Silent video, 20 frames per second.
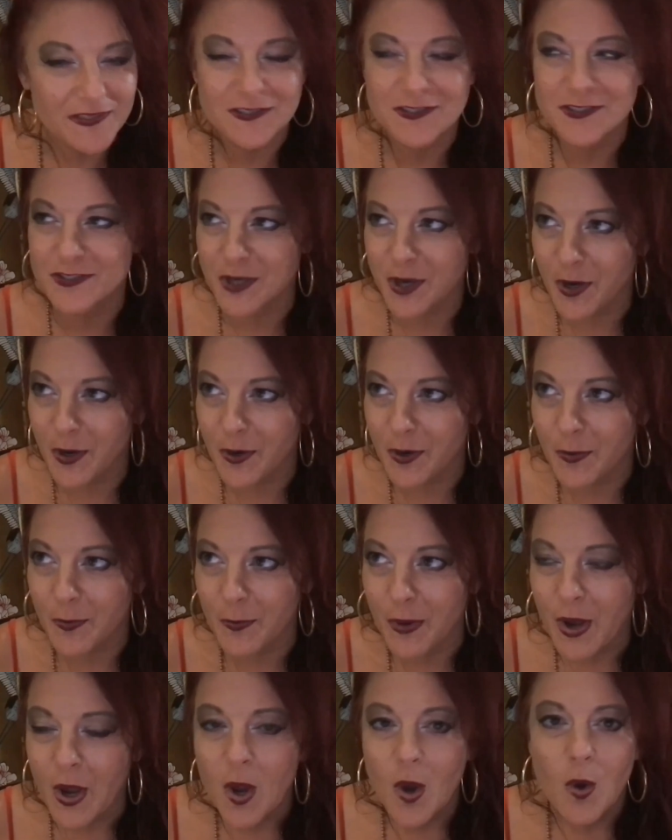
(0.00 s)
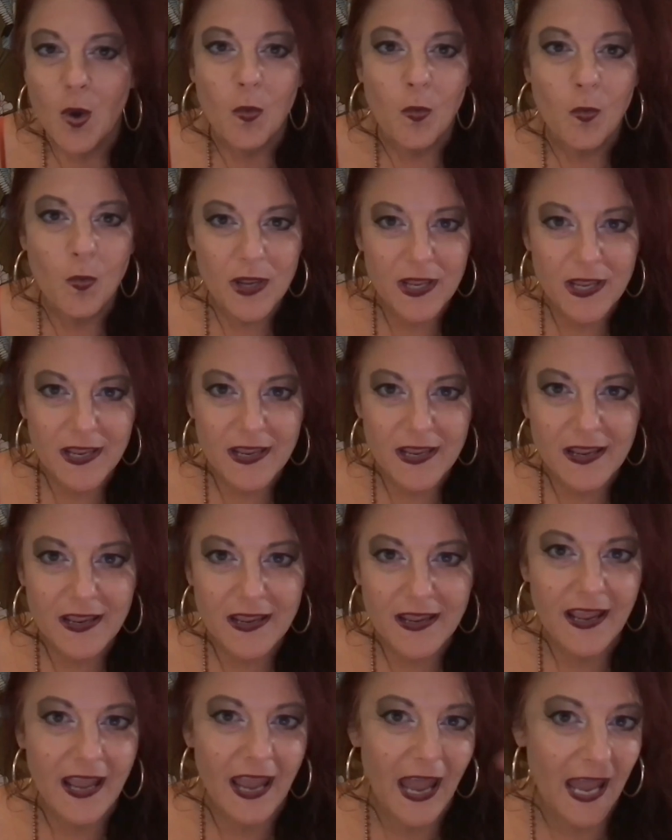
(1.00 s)
So
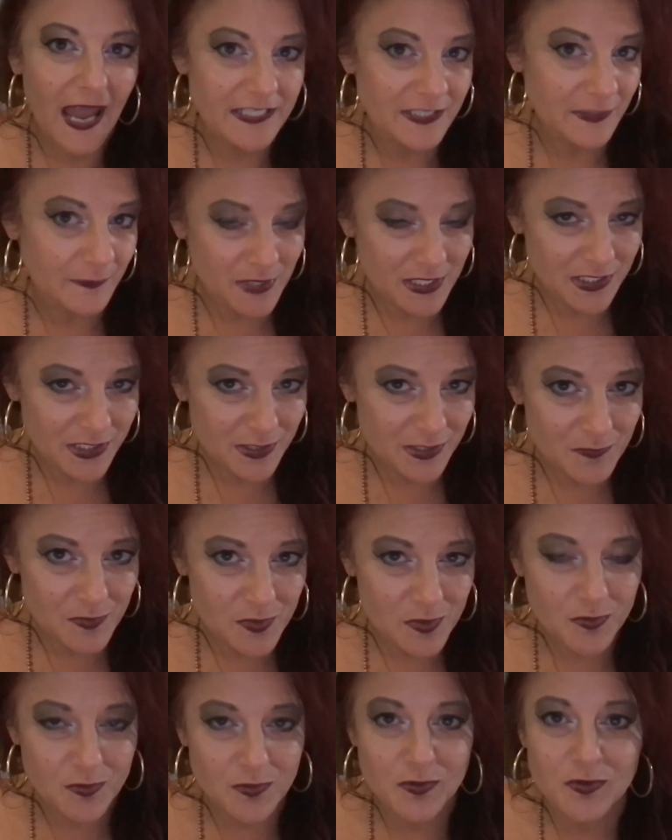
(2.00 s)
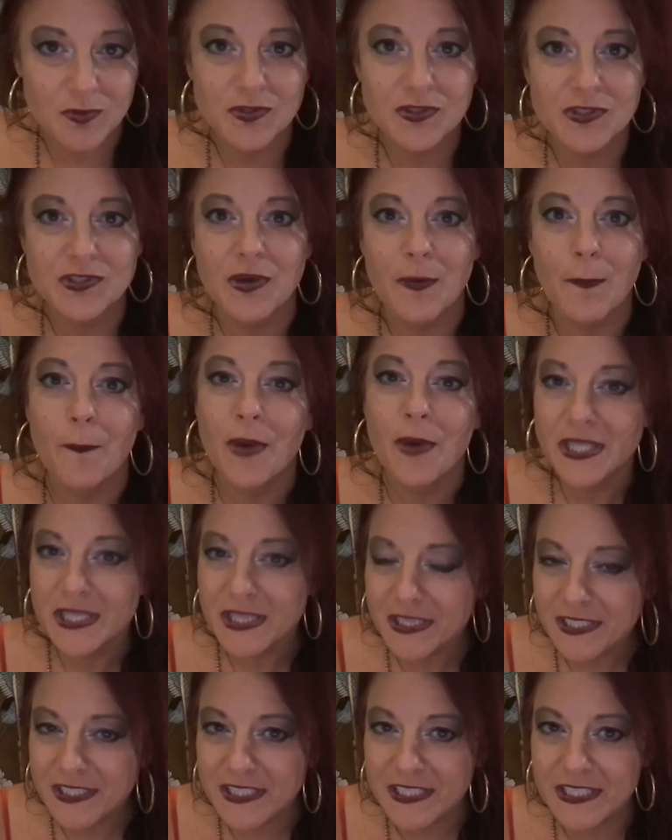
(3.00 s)
we at Minx and Muse
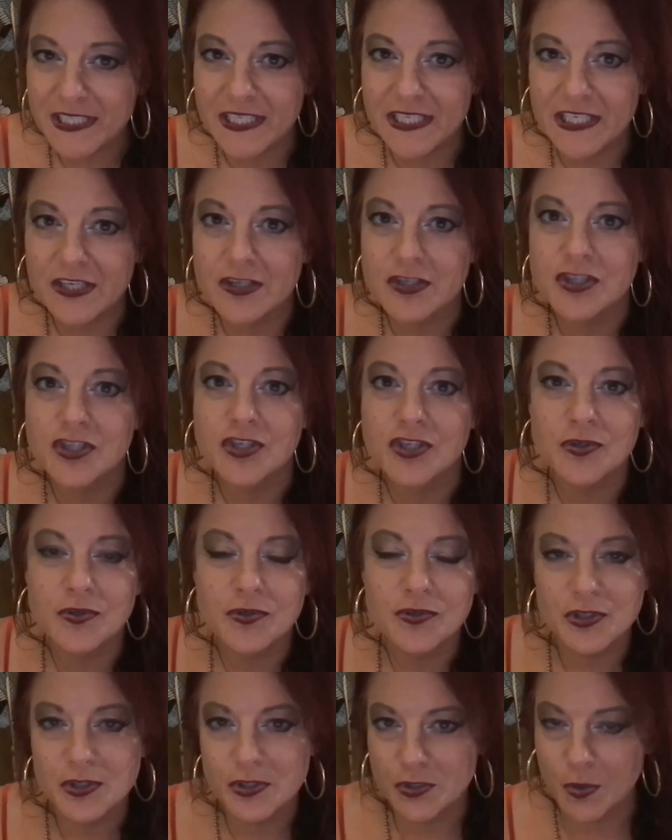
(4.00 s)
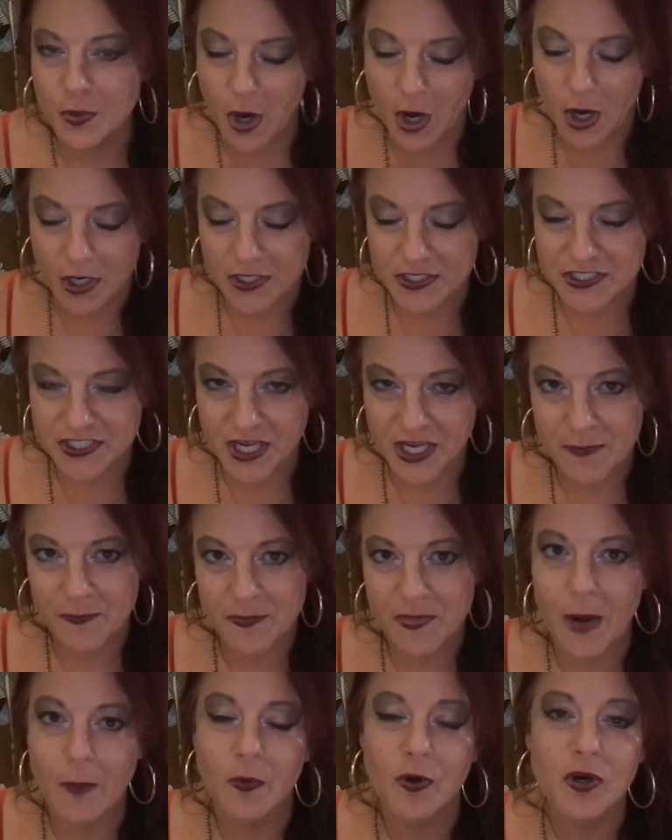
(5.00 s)
monthly choose a new archetype
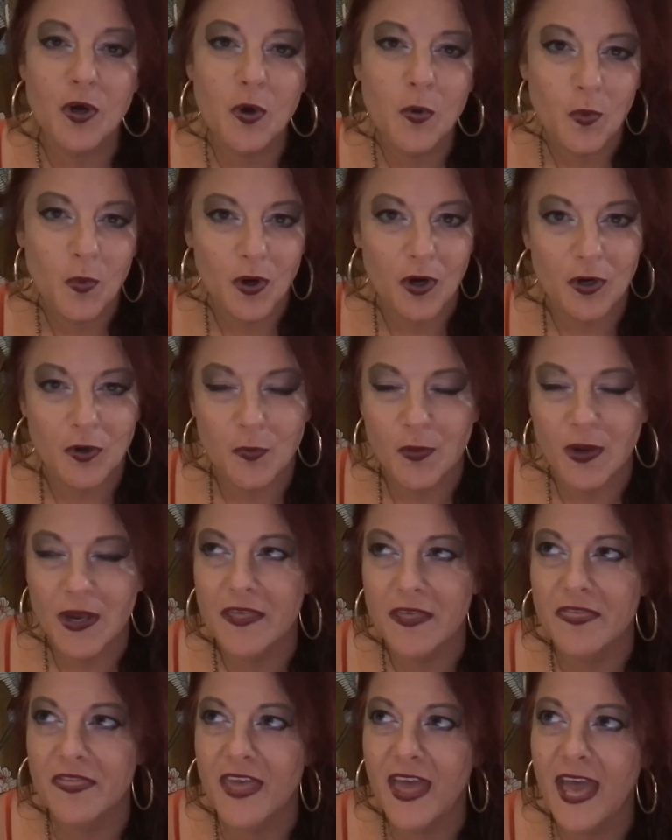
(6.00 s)
that we're going to work with.